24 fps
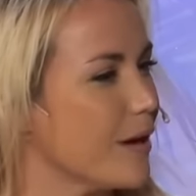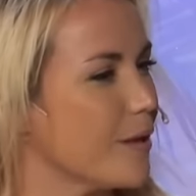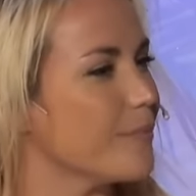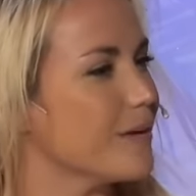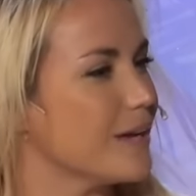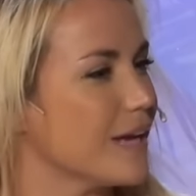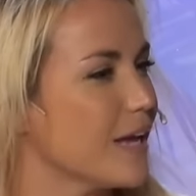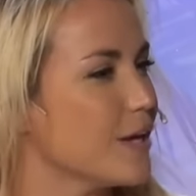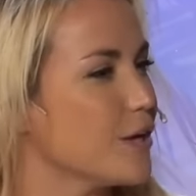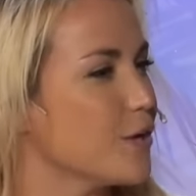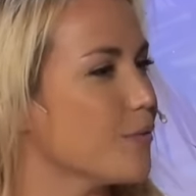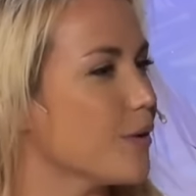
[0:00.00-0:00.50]
I
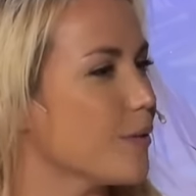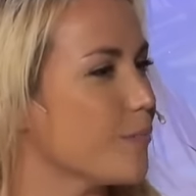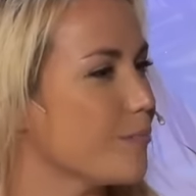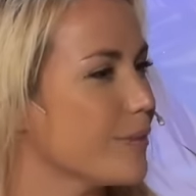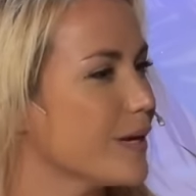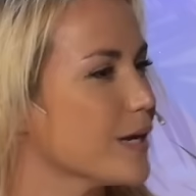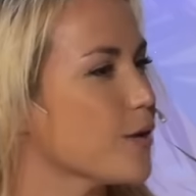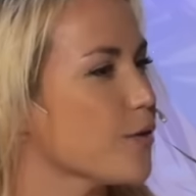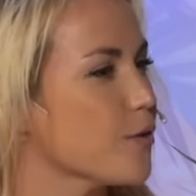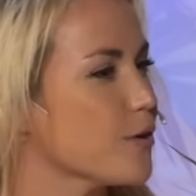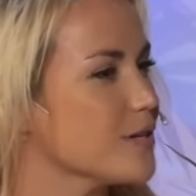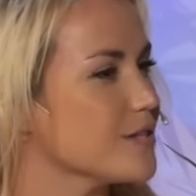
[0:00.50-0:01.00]
mean, I know what
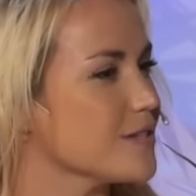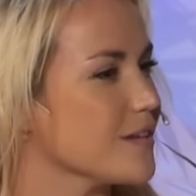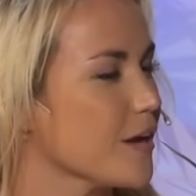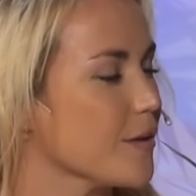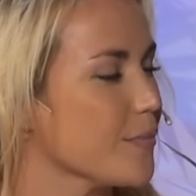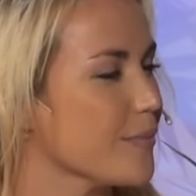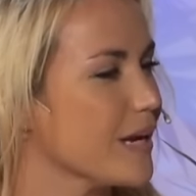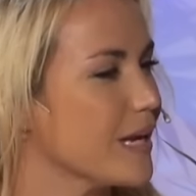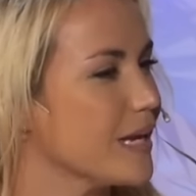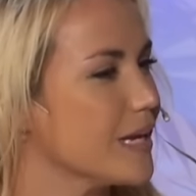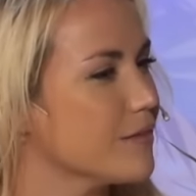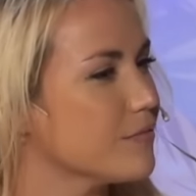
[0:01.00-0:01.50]
bitcoins are,
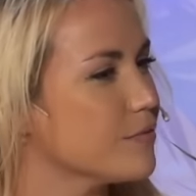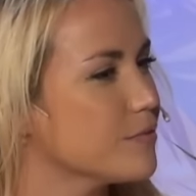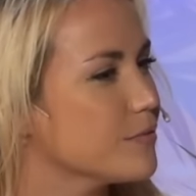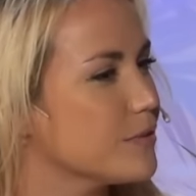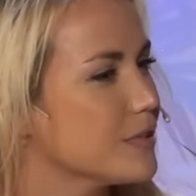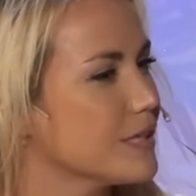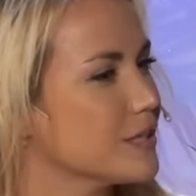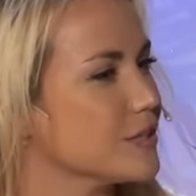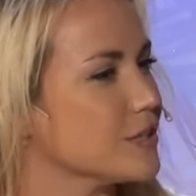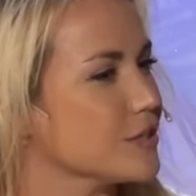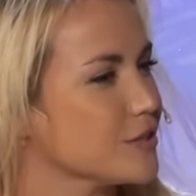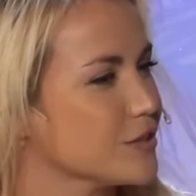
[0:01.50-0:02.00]
but I never
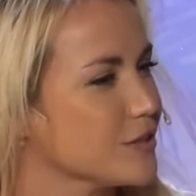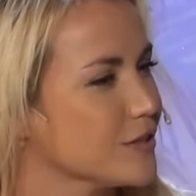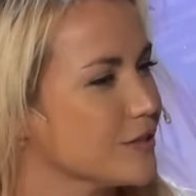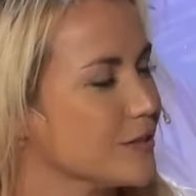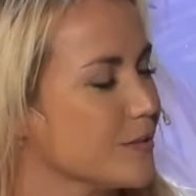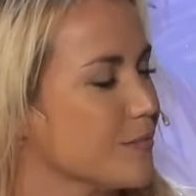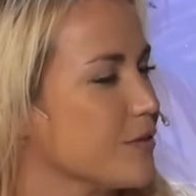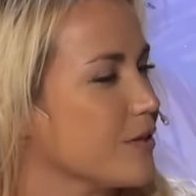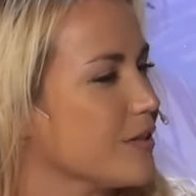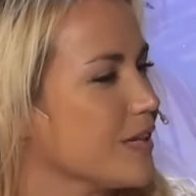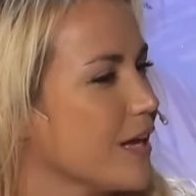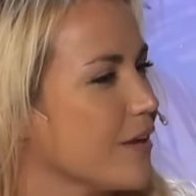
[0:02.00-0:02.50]
really understood
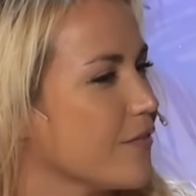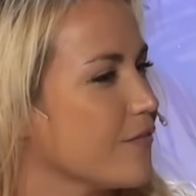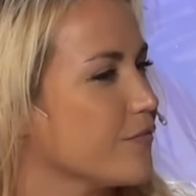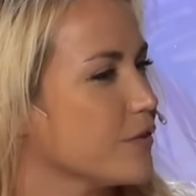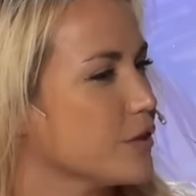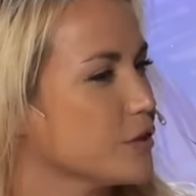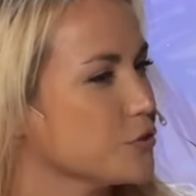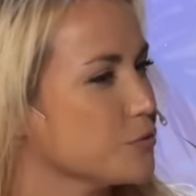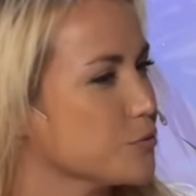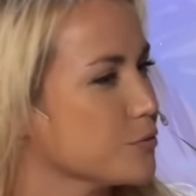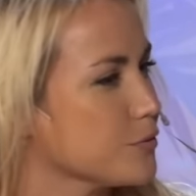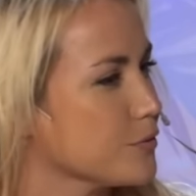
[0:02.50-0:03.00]
them. They're like
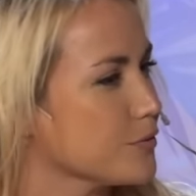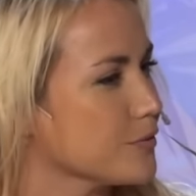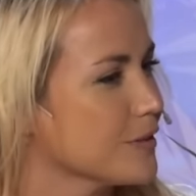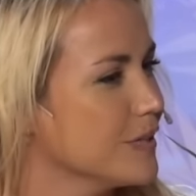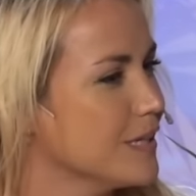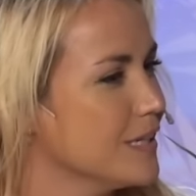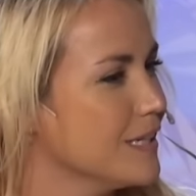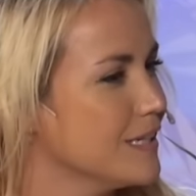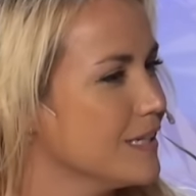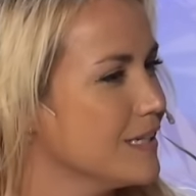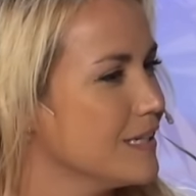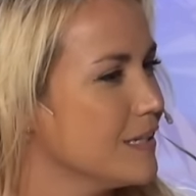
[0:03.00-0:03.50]
virtual.
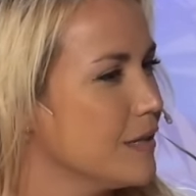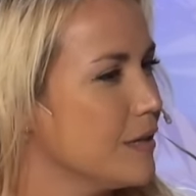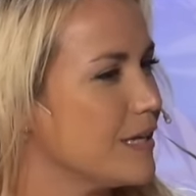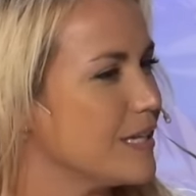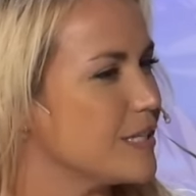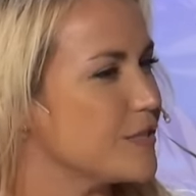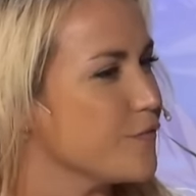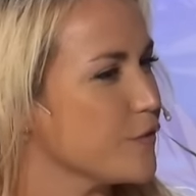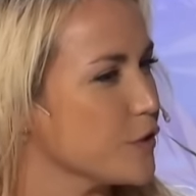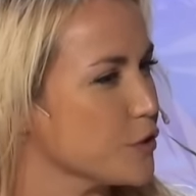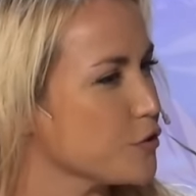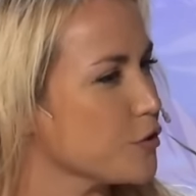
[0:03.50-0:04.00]
It's,
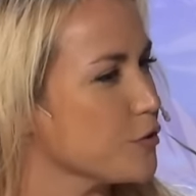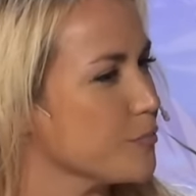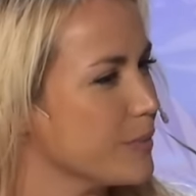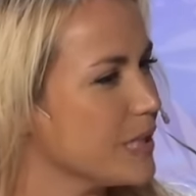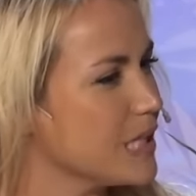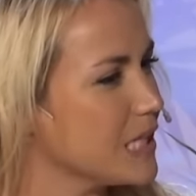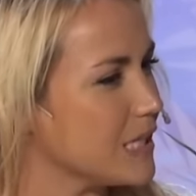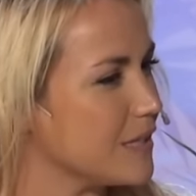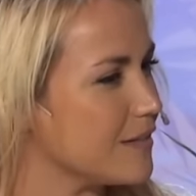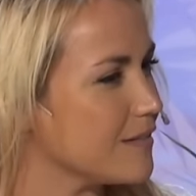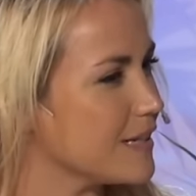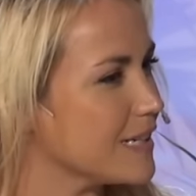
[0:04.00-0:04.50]
it's virtual
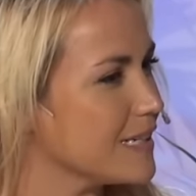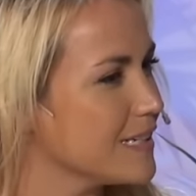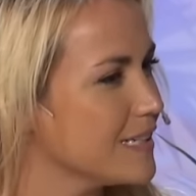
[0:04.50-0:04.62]
money. It's right?